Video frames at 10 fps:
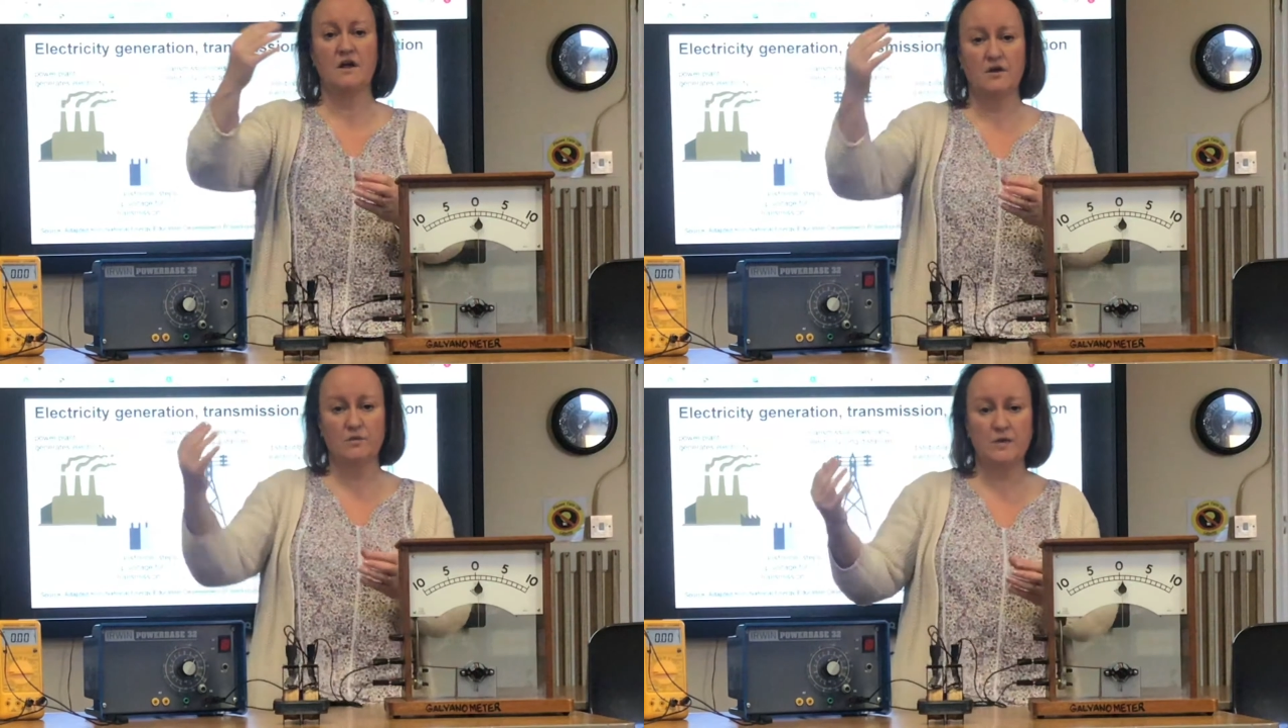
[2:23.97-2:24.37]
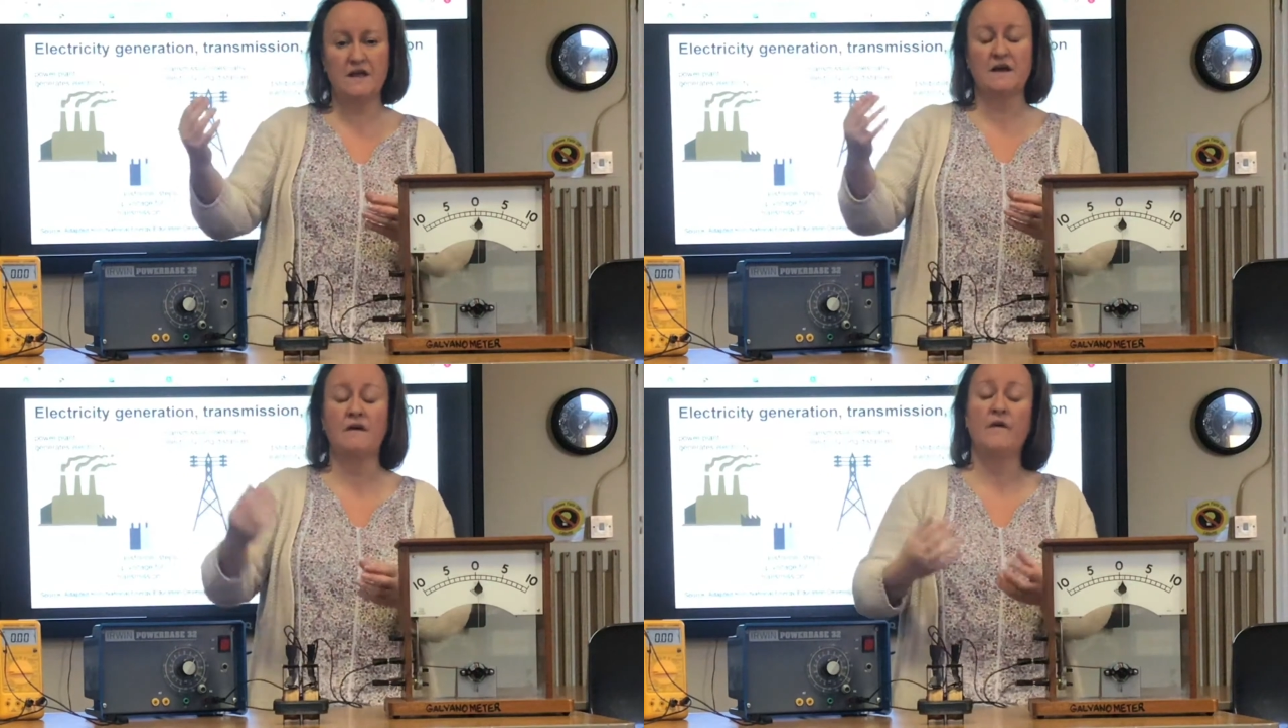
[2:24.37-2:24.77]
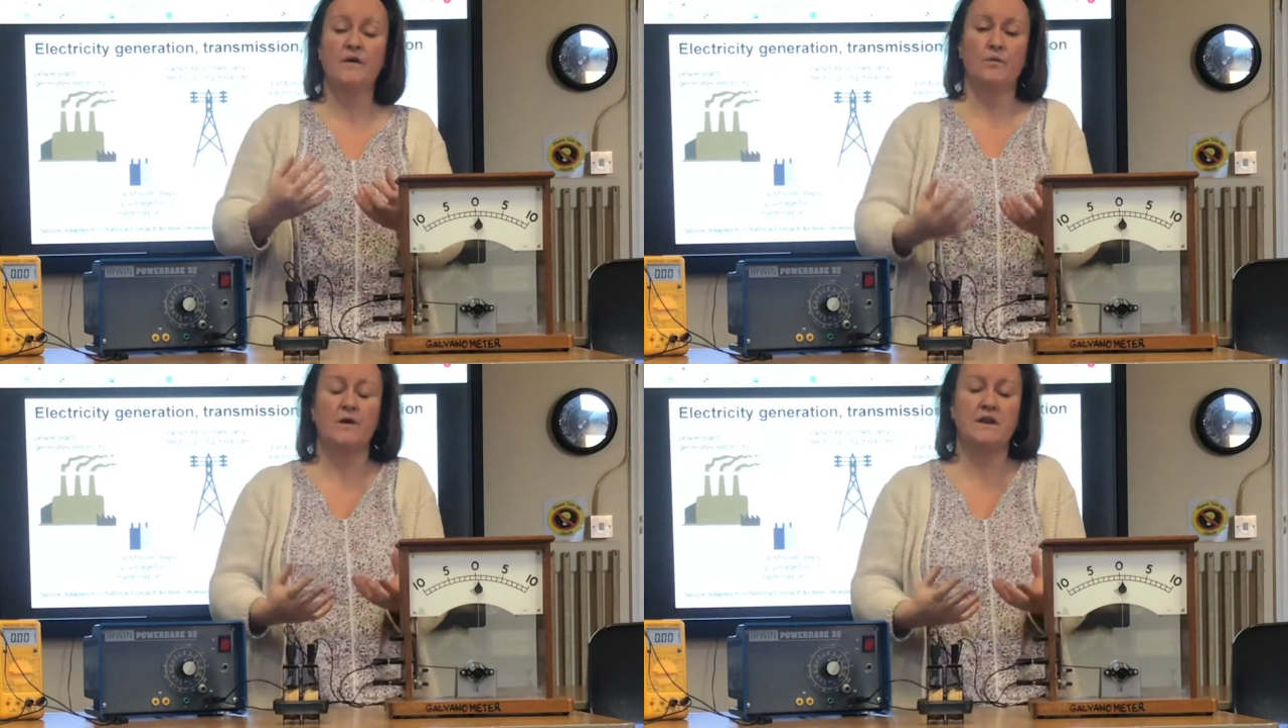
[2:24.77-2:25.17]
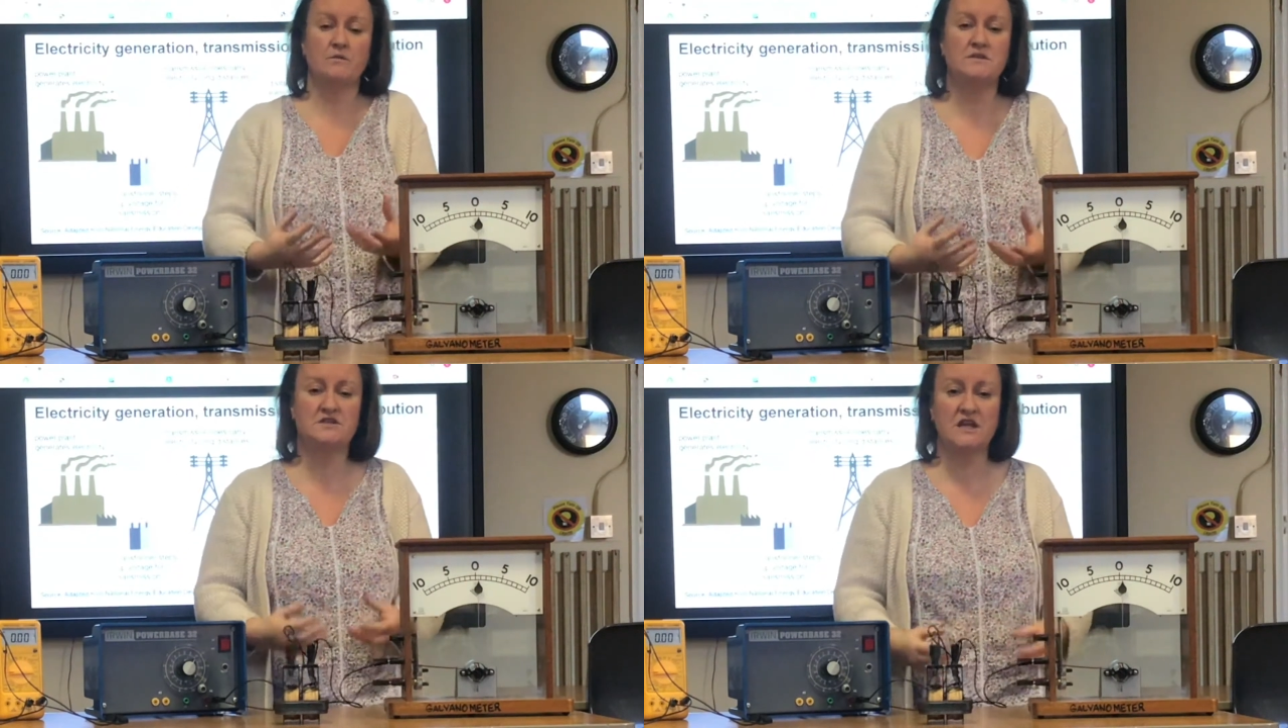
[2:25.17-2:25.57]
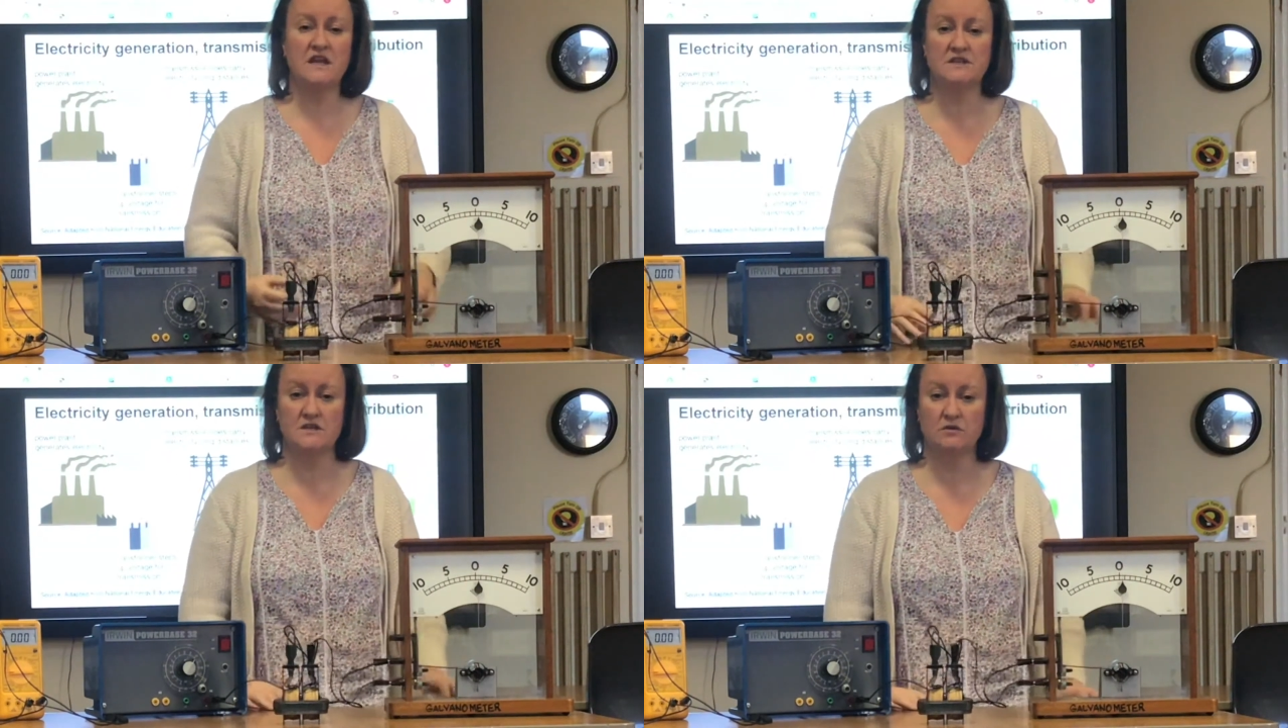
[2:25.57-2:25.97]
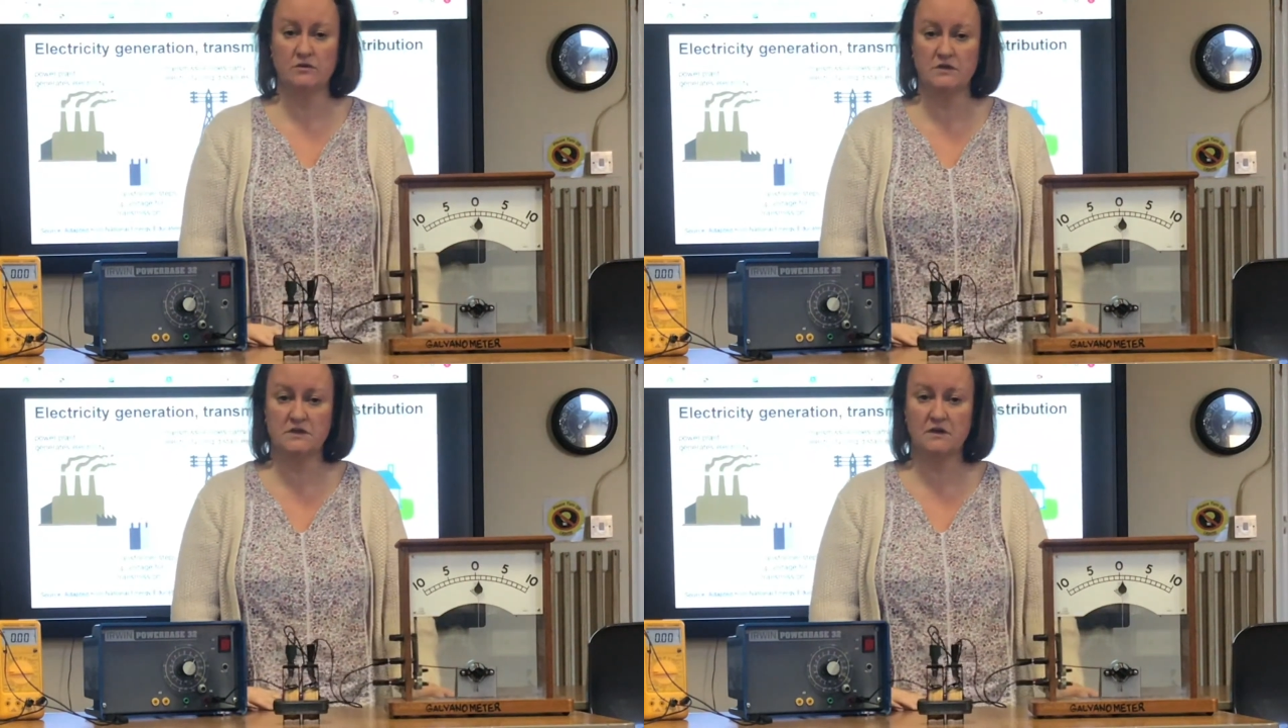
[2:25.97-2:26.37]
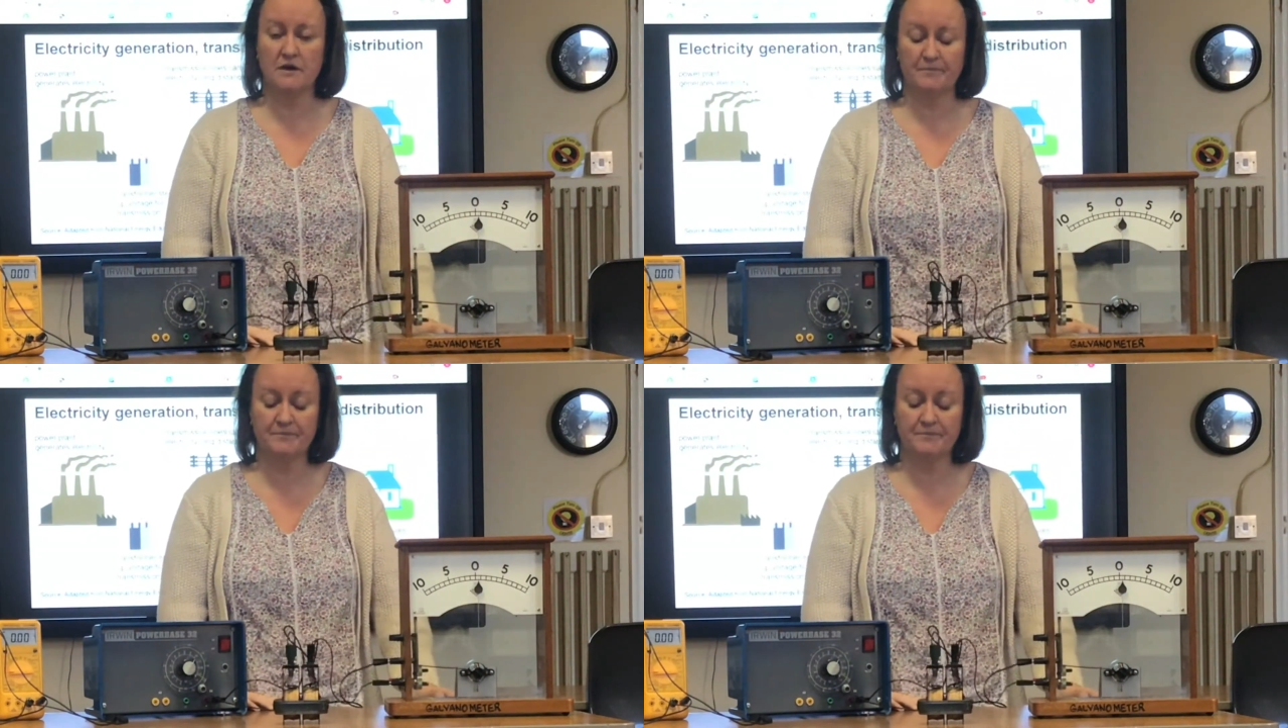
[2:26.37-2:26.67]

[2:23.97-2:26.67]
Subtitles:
and weaker, when it was changing all the time.